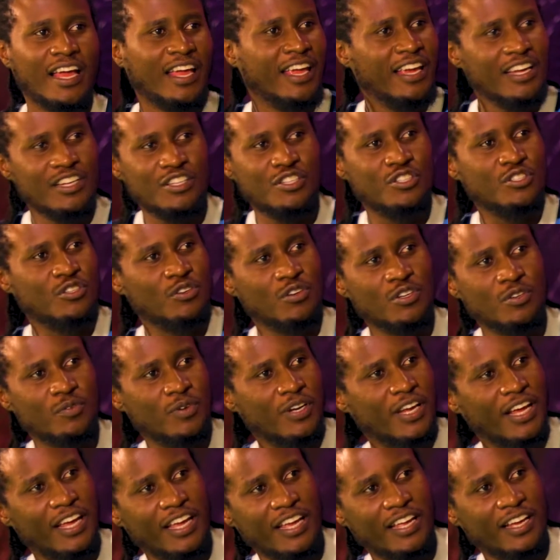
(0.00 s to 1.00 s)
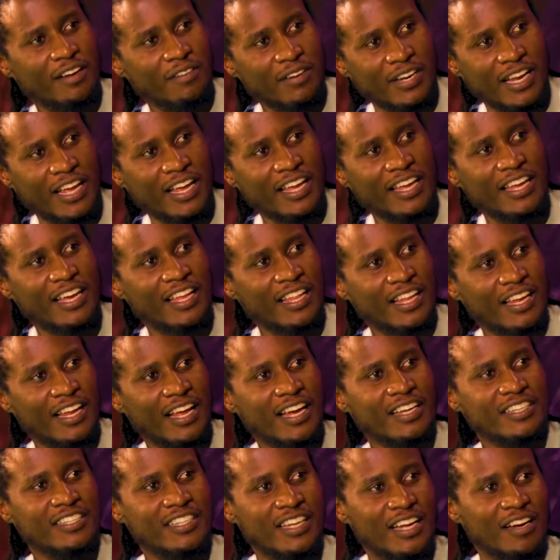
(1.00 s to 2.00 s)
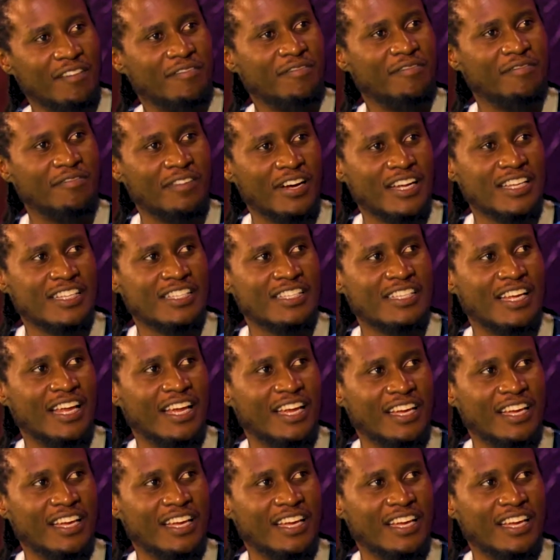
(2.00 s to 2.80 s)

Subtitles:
I get shocked when I hear that I actually have fans. Like,